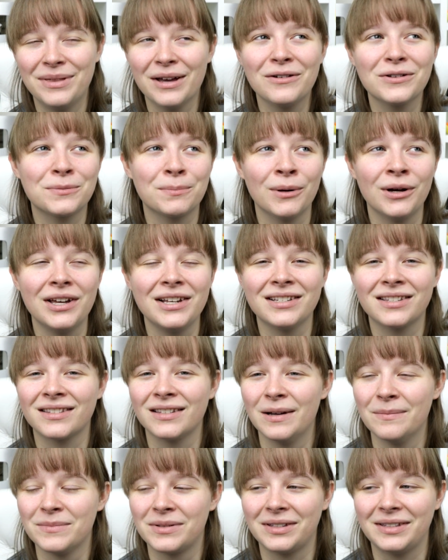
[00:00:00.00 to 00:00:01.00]
That was probably
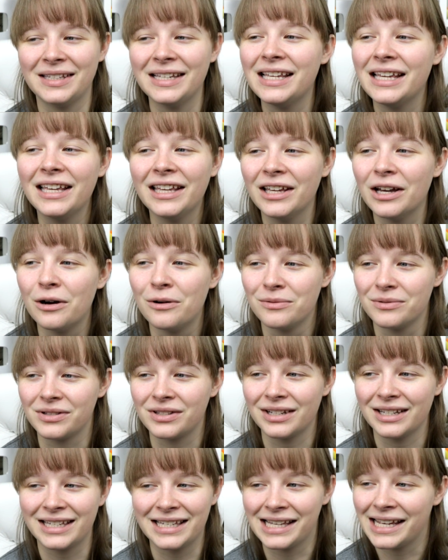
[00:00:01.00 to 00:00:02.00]
some
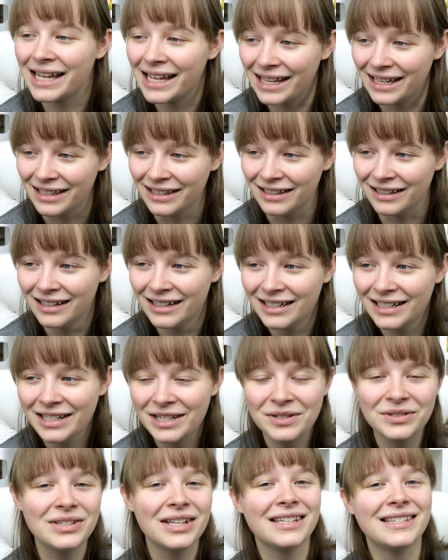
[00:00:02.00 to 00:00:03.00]
CEO's kid.
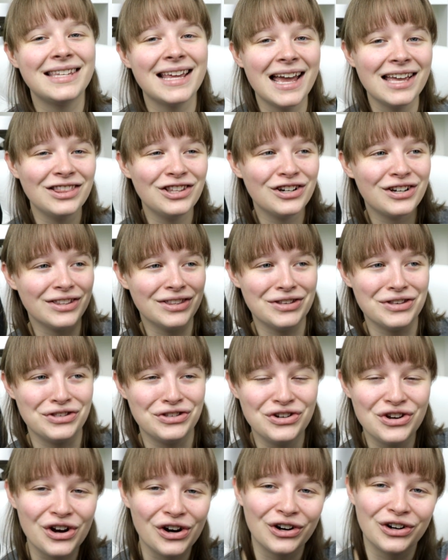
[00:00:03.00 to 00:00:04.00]
He's like, Dad, look at this
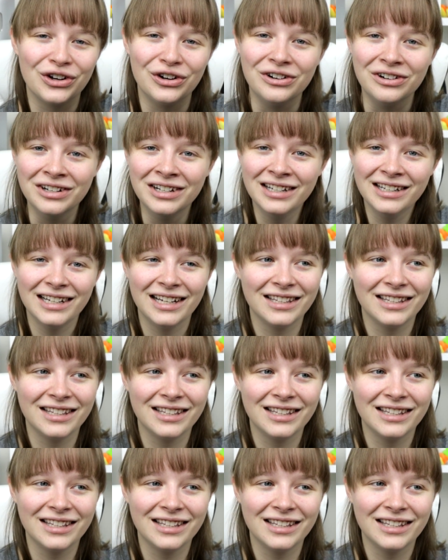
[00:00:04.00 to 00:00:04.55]
nurdle.